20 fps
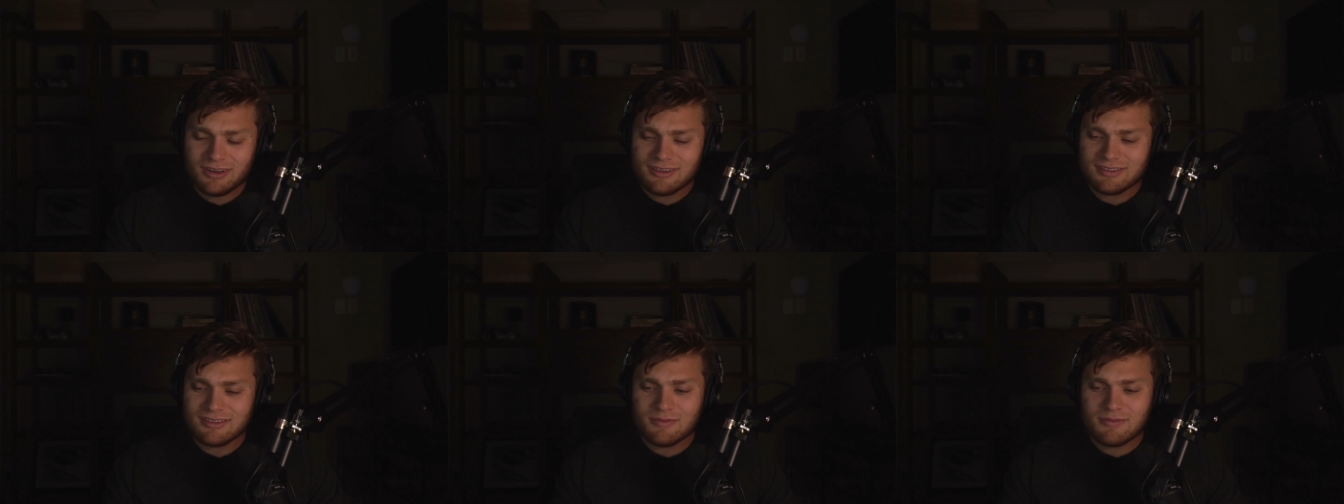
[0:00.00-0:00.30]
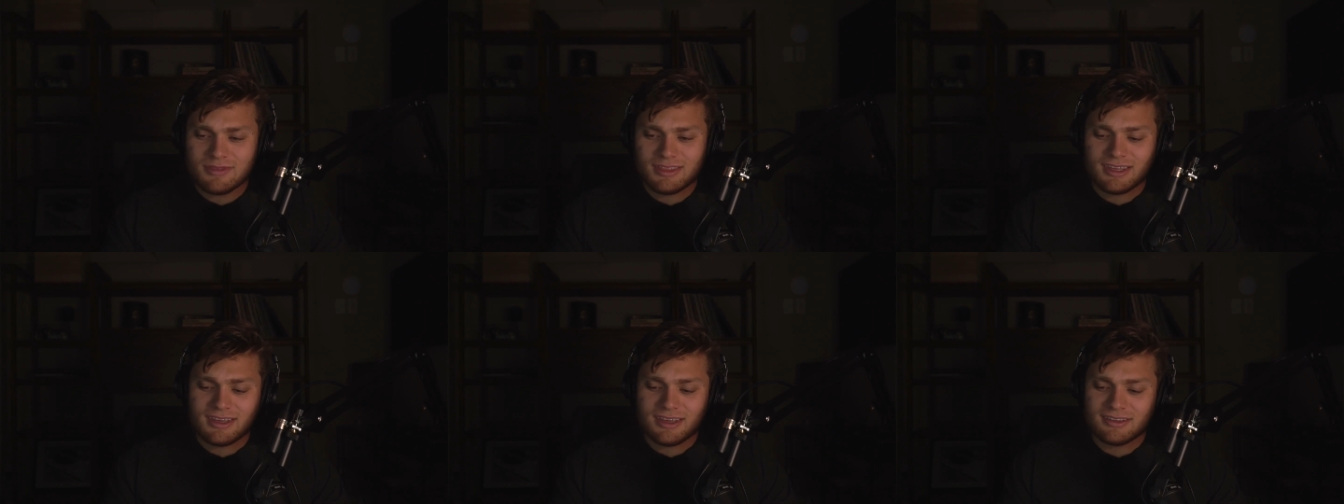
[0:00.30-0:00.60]
some
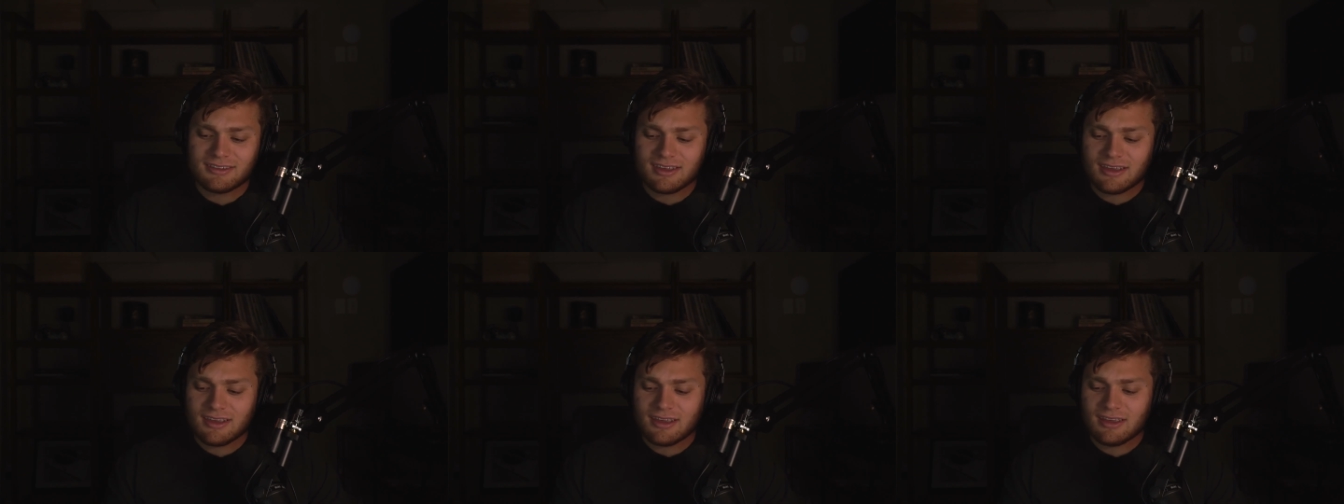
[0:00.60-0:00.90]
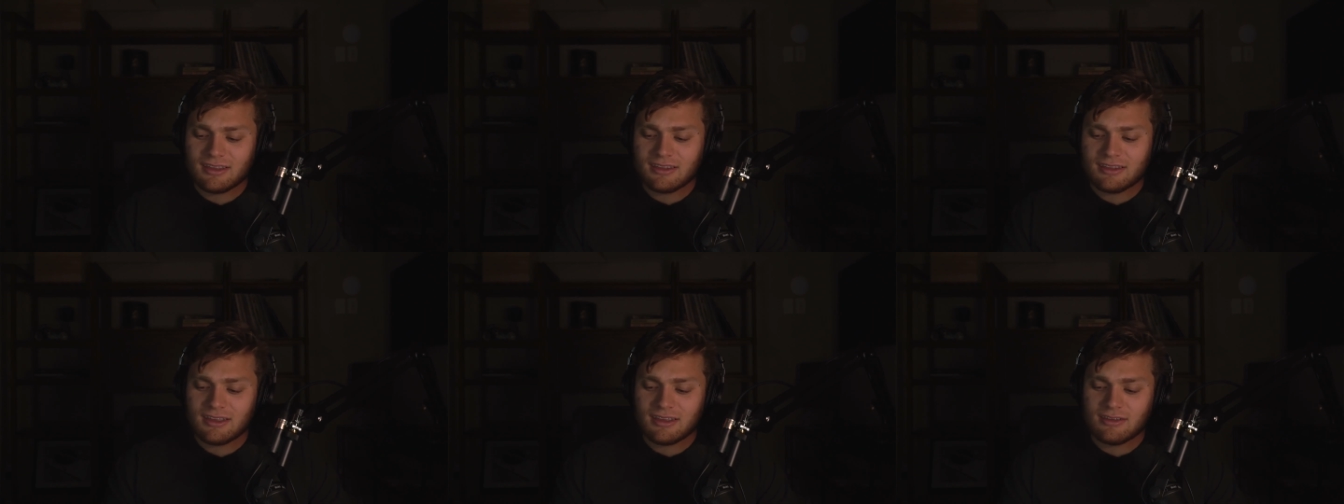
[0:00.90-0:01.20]
things that,
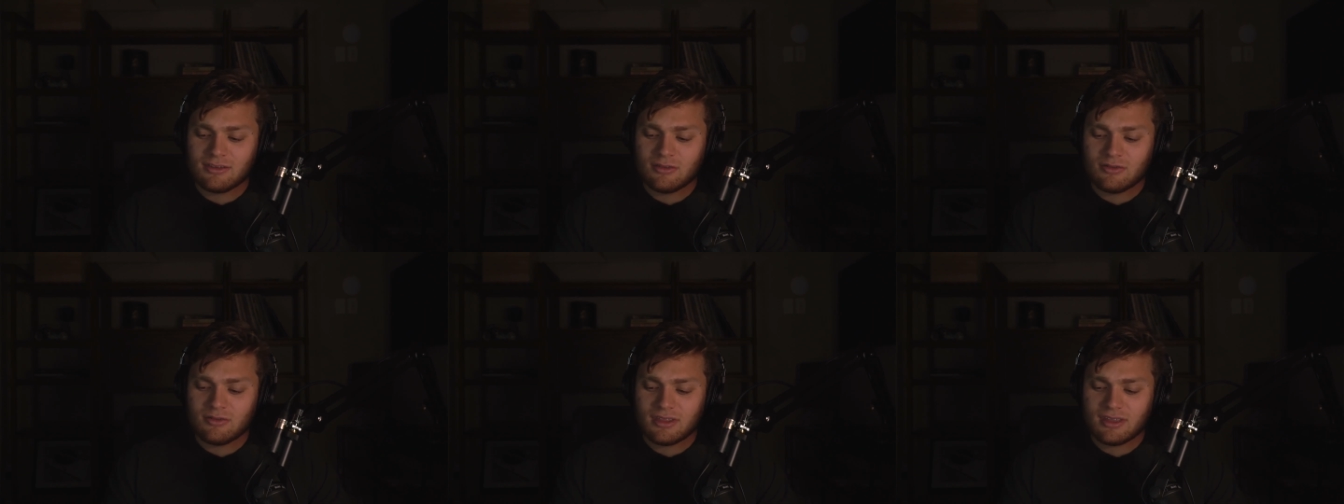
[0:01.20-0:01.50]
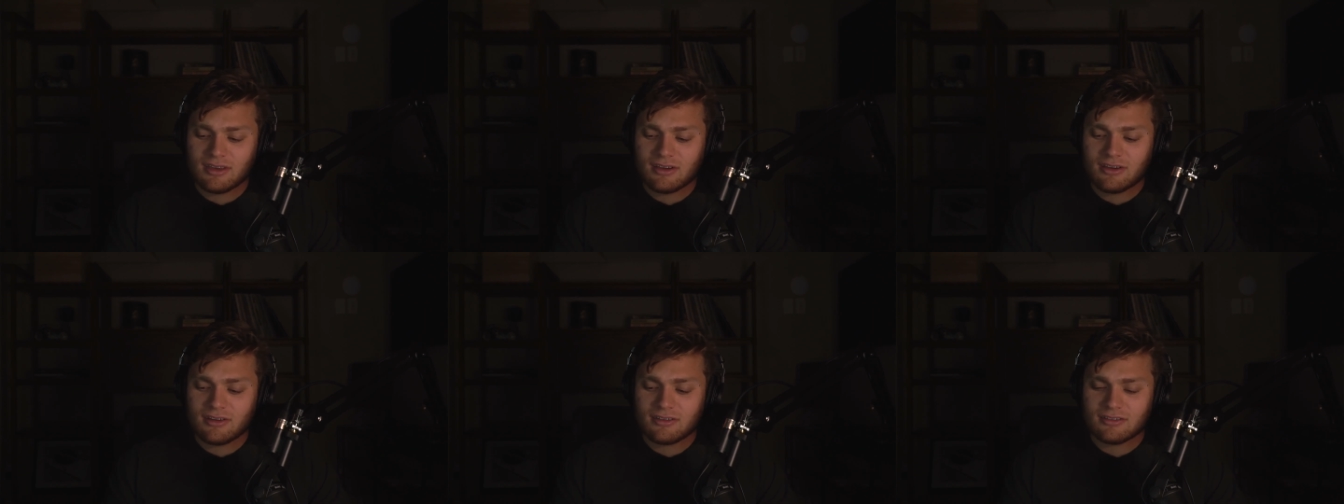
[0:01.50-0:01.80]
that you
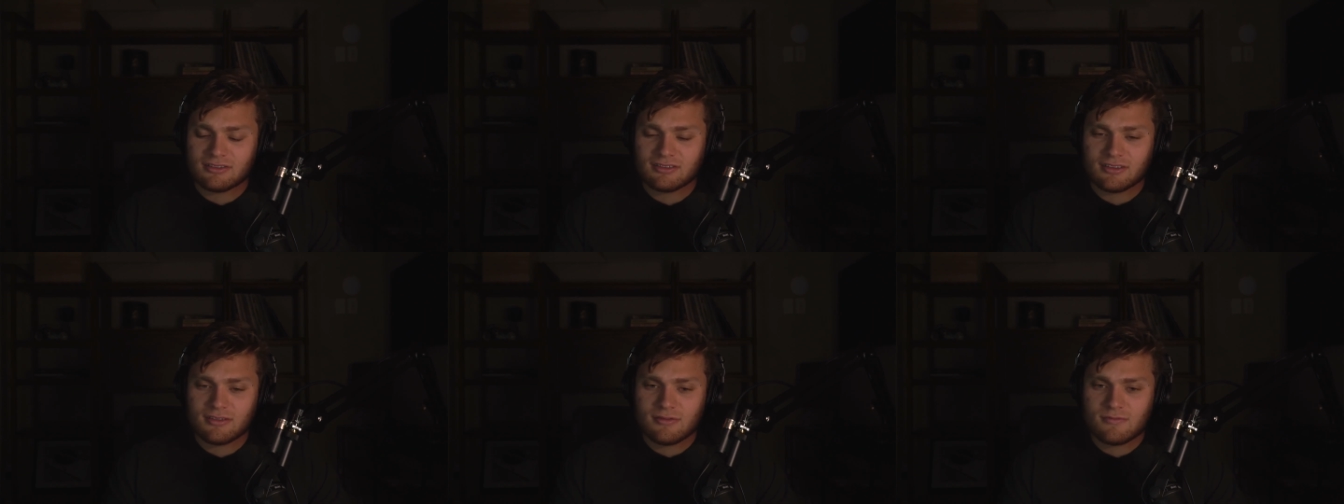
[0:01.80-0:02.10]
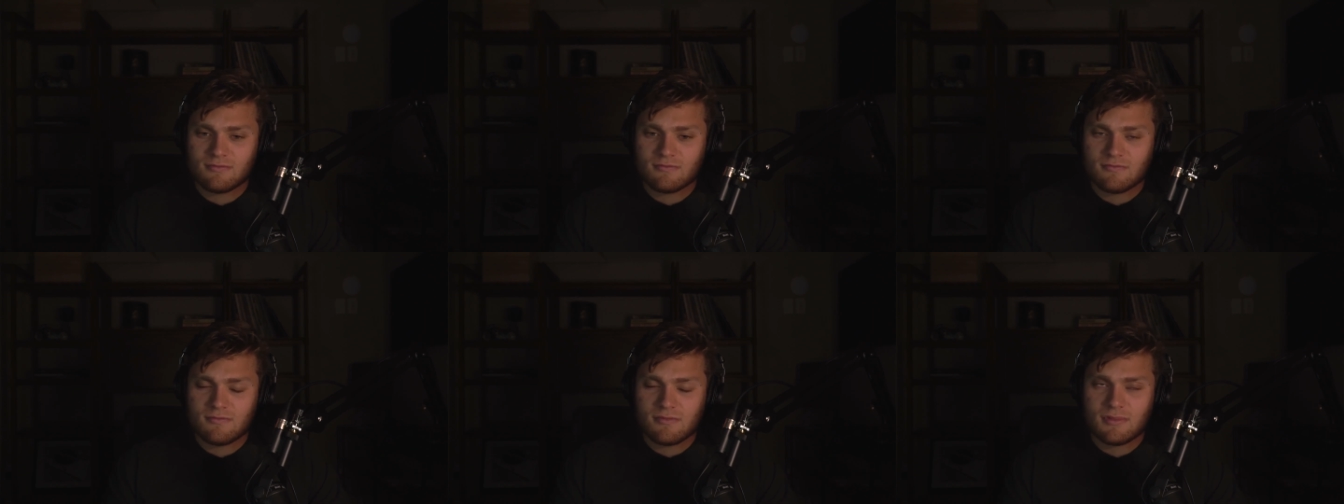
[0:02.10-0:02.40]
think are
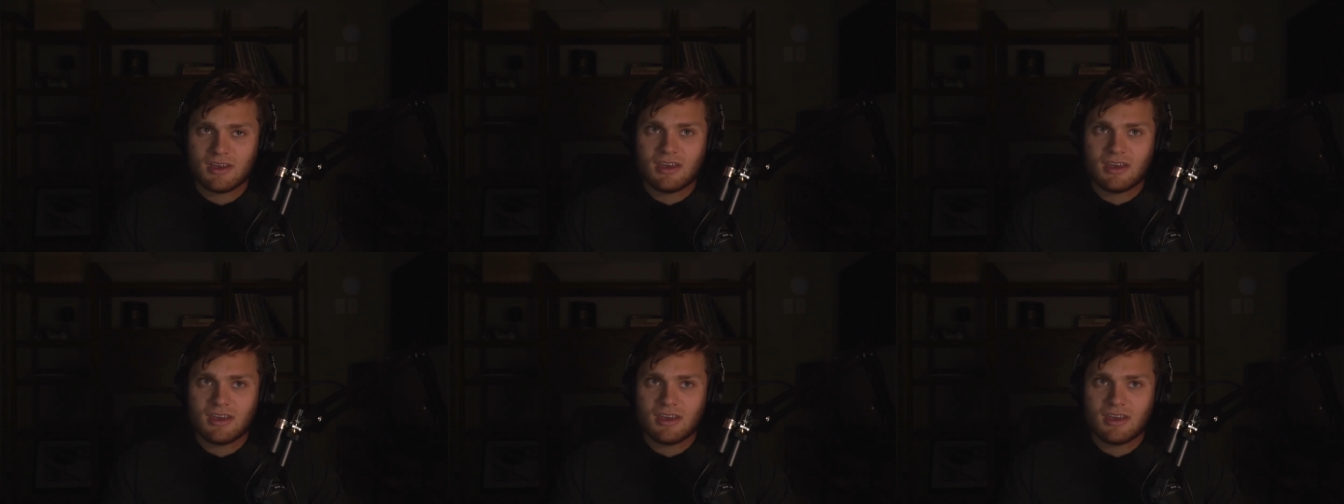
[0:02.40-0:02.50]
some